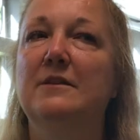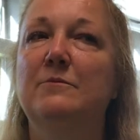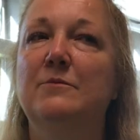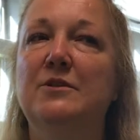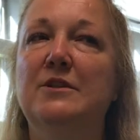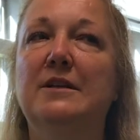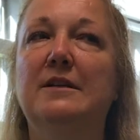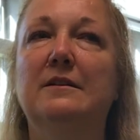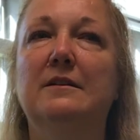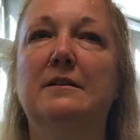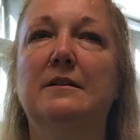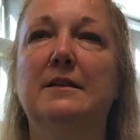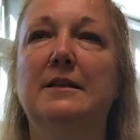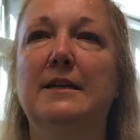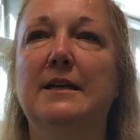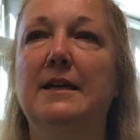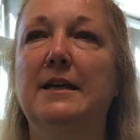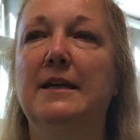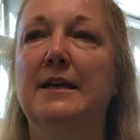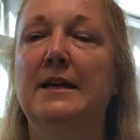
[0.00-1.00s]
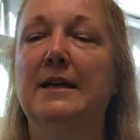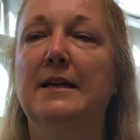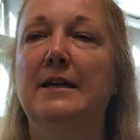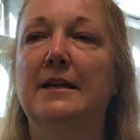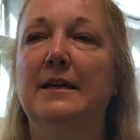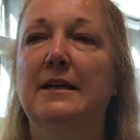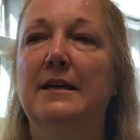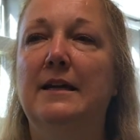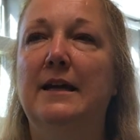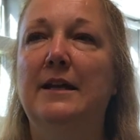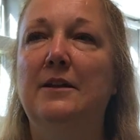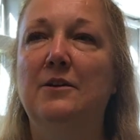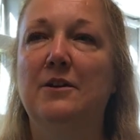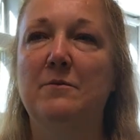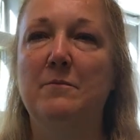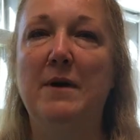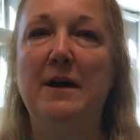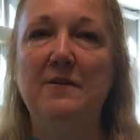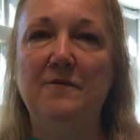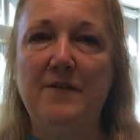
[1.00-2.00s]
Particularly, I look at
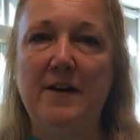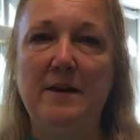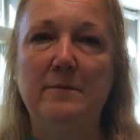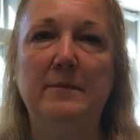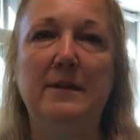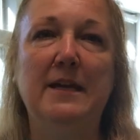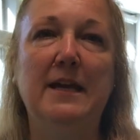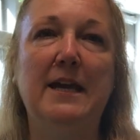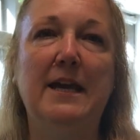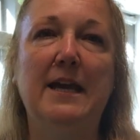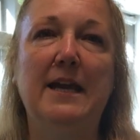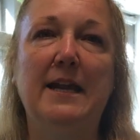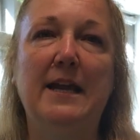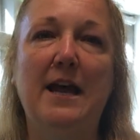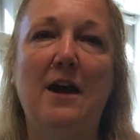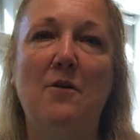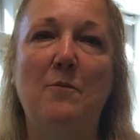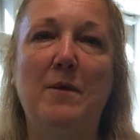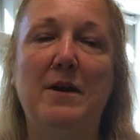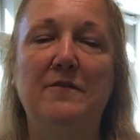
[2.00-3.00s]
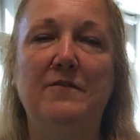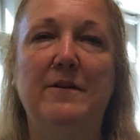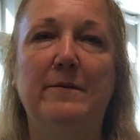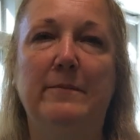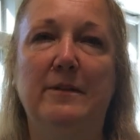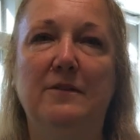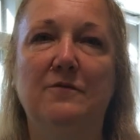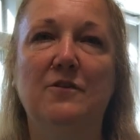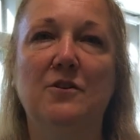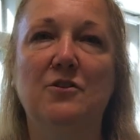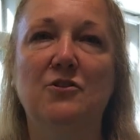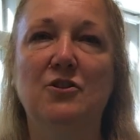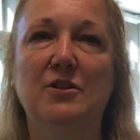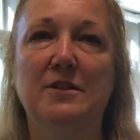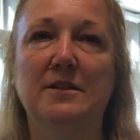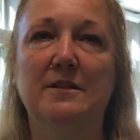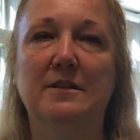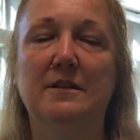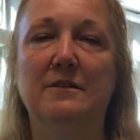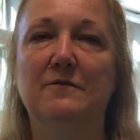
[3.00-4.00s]
my family and how my family
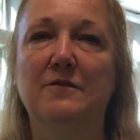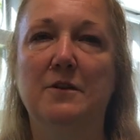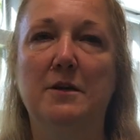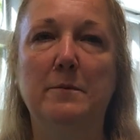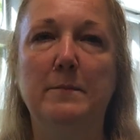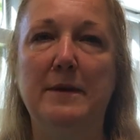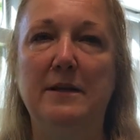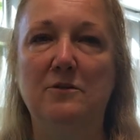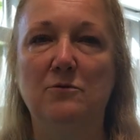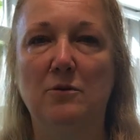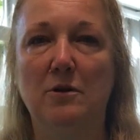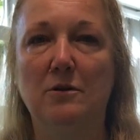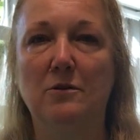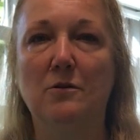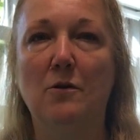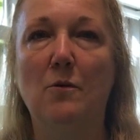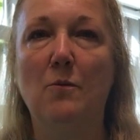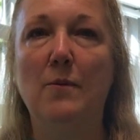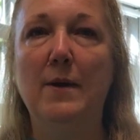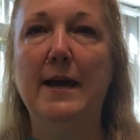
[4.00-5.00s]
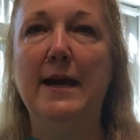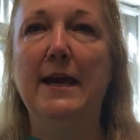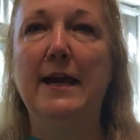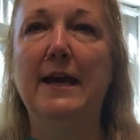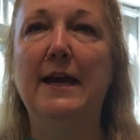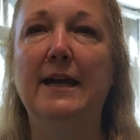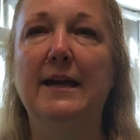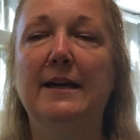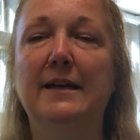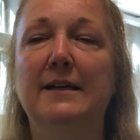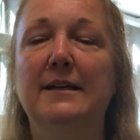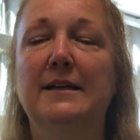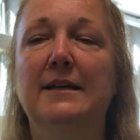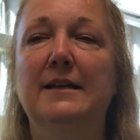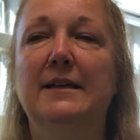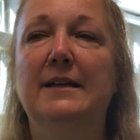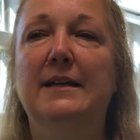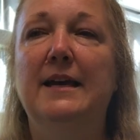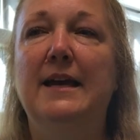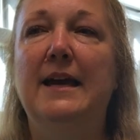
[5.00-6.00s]
functions in a very matriarchal way,
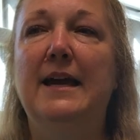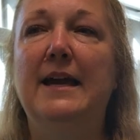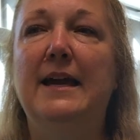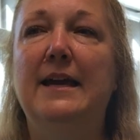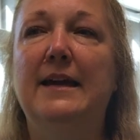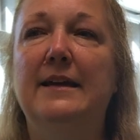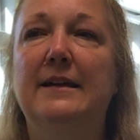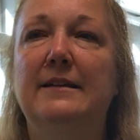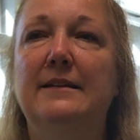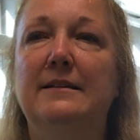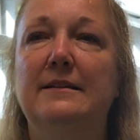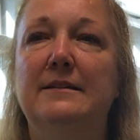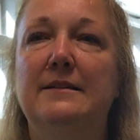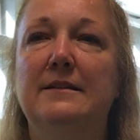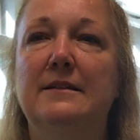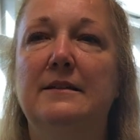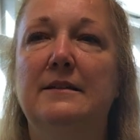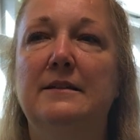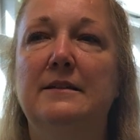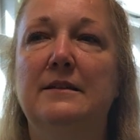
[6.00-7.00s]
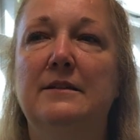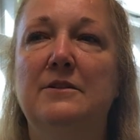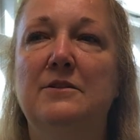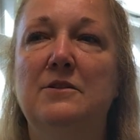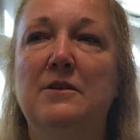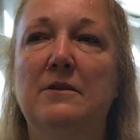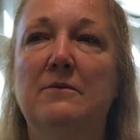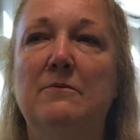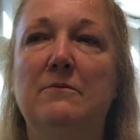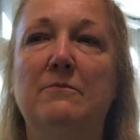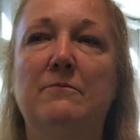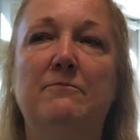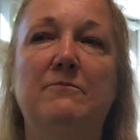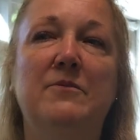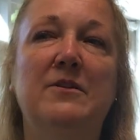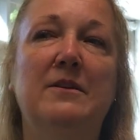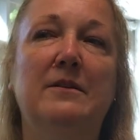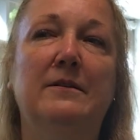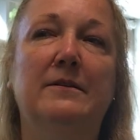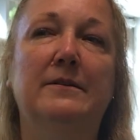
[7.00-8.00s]
and
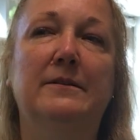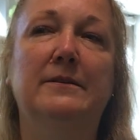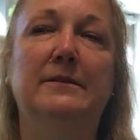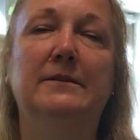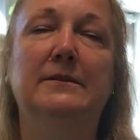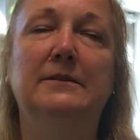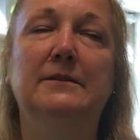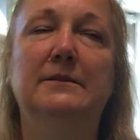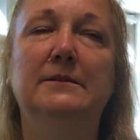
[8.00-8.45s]
the